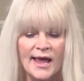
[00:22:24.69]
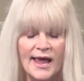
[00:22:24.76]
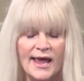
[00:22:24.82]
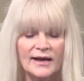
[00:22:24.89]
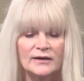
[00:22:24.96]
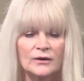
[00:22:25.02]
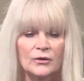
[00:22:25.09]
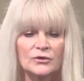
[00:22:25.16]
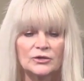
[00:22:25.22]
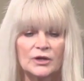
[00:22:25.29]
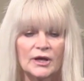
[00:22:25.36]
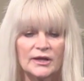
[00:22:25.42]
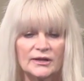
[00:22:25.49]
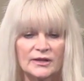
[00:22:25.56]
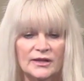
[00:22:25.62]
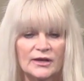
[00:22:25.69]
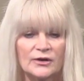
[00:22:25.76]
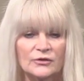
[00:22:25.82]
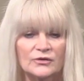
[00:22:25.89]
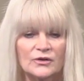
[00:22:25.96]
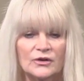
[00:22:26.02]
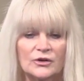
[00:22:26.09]
And
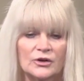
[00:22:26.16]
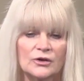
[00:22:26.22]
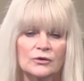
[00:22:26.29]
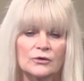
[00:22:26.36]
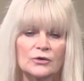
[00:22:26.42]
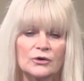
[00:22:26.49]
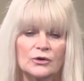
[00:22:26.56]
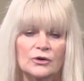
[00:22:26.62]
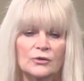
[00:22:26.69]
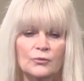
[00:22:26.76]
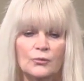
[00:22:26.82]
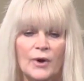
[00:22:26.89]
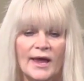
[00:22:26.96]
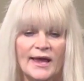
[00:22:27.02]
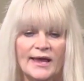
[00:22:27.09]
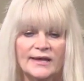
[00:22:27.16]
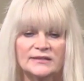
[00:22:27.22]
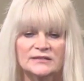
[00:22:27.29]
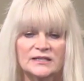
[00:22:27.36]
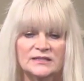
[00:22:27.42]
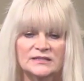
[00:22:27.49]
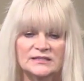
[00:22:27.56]
here's a good, good way
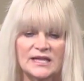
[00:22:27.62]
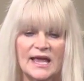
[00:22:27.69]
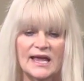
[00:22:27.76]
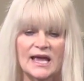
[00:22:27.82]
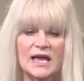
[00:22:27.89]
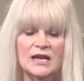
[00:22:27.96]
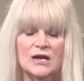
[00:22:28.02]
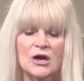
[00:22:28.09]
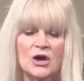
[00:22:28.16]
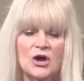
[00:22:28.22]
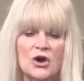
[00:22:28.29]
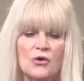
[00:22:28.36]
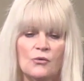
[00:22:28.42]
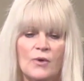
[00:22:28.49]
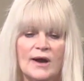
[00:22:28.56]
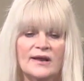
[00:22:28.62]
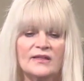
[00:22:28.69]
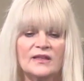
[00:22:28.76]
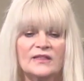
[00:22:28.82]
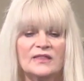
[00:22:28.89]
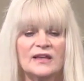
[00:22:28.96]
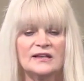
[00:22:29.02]
to say it. One
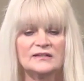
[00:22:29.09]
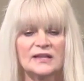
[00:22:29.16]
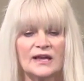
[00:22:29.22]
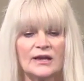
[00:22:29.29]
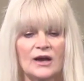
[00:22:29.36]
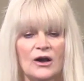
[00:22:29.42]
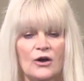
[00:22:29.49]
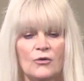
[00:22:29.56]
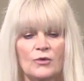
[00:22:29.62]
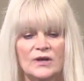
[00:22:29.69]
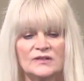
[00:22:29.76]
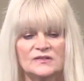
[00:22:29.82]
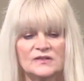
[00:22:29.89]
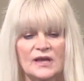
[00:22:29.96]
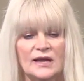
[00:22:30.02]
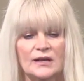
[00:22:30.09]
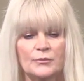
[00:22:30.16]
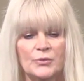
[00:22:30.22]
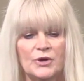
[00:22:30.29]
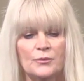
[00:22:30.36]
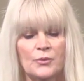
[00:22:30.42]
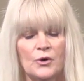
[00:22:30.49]
of the things I always say to
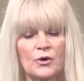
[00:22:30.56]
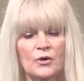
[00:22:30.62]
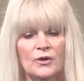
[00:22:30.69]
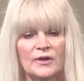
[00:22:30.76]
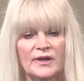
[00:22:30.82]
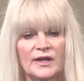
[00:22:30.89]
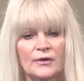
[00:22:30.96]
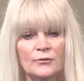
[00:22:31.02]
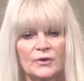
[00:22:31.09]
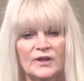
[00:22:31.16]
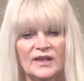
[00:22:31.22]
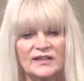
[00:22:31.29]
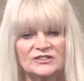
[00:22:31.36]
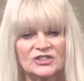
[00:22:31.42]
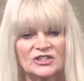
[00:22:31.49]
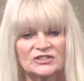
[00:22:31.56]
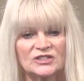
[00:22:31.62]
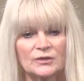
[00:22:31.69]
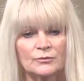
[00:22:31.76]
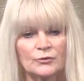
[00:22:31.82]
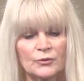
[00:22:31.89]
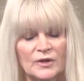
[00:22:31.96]
people in
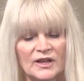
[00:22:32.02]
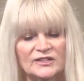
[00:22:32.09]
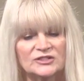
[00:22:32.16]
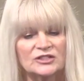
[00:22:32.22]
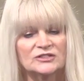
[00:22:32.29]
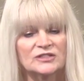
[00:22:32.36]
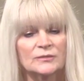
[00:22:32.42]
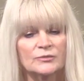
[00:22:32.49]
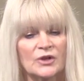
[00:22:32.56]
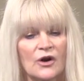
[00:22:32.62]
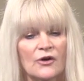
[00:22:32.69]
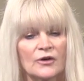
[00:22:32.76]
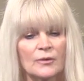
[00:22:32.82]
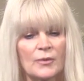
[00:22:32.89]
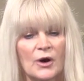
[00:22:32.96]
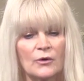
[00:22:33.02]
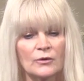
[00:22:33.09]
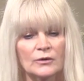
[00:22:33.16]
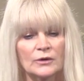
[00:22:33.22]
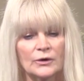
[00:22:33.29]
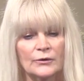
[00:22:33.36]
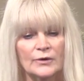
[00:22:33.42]
relationships, relationships are
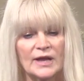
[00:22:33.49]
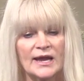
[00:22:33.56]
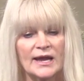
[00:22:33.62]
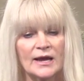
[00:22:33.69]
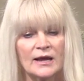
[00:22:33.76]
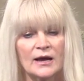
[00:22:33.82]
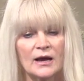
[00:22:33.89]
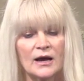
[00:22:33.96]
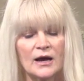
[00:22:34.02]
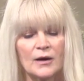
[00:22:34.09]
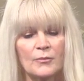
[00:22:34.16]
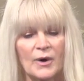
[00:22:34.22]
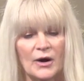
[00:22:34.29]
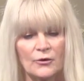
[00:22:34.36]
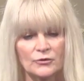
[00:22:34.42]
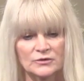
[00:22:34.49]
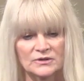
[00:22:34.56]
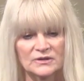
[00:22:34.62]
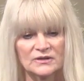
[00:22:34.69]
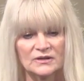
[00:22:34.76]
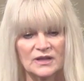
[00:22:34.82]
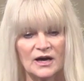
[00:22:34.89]
about learning about
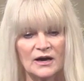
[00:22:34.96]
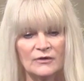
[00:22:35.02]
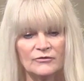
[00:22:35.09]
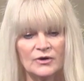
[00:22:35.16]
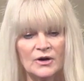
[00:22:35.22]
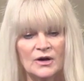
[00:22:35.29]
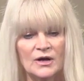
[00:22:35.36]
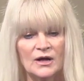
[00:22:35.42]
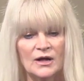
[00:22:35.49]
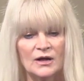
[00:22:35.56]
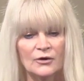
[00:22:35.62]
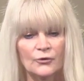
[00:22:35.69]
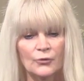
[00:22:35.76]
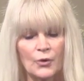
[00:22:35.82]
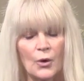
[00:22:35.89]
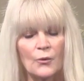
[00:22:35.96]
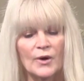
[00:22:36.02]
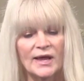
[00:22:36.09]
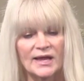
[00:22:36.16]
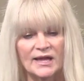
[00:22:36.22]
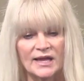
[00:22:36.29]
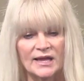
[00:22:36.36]
love,
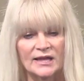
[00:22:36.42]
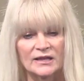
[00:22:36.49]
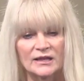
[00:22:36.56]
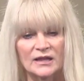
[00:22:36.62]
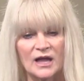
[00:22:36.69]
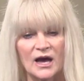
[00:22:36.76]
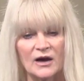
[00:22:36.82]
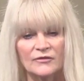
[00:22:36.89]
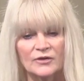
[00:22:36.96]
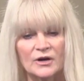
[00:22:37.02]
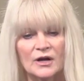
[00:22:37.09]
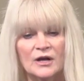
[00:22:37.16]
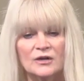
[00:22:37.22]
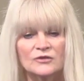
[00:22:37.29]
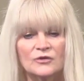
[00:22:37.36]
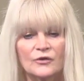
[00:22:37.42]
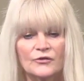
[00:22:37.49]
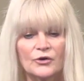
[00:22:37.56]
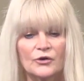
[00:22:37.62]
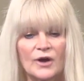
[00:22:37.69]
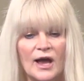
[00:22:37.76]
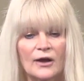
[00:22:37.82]
growing in love. So if
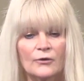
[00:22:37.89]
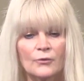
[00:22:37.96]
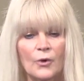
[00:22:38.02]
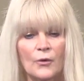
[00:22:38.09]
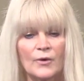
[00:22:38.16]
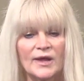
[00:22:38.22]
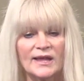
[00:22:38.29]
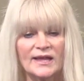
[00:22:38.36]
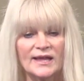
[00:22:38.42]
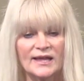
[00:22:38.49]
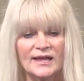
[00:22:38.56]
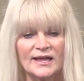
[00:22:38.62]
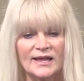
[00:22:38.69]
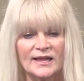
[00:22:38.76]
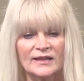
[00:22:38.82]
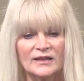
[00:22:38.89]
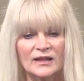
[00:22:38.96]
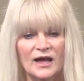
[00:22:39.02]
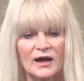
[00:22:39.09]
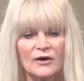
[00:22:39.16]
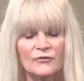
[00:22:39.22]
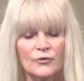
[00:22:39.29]
you're not growing in
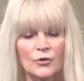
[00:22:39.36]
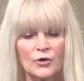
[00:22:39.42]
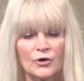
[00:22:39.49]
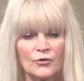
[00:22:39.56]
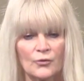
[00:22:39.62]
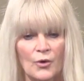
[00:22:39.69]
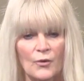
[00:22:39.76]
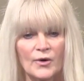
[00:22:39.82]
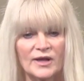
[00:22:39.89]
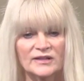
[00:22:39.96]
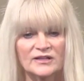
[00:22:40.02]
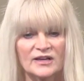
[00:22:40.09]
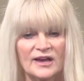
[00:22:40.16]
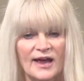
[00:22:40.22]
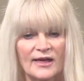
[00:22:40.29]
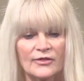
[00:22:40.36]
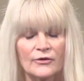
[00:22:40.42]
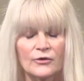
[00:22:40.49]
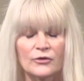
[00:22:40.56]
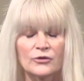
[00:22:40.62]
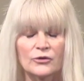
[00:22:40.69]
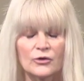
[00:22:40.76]
love or growing
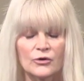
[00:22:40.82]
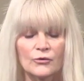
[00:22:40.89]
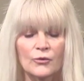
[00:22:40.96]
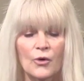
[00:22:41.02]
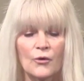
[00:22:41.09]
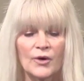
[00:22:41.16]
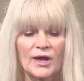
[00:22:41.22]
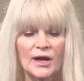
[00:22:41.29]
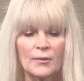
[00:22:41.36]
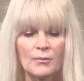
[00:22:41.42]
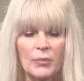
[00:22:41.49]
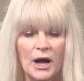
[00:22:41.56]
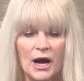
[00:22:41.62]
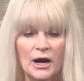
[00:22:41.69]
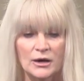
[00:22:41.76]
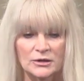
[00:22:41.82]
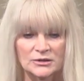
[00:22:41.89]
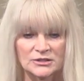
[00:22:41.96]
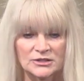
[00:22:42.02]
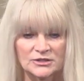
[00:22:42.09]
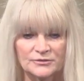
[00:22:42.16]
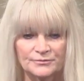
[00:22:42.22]
together, you're growing
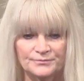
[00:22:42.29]
apart.